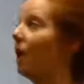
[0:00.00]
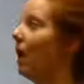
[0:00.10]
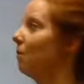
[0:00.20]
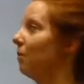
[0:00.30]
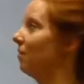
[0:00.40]

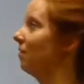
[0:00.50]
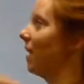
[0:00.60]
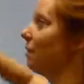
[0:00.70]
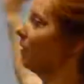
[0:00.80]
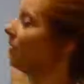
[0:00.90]
I'm going to
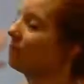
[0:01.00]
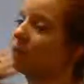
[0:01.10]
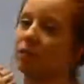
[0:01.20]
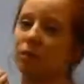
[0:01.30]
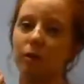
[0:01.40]
slap 11
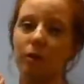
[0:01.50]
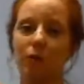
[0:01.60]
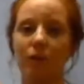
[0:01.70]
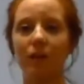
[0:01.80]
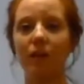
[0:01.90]
zeros on
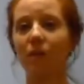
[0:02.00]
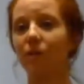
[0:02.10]
the end of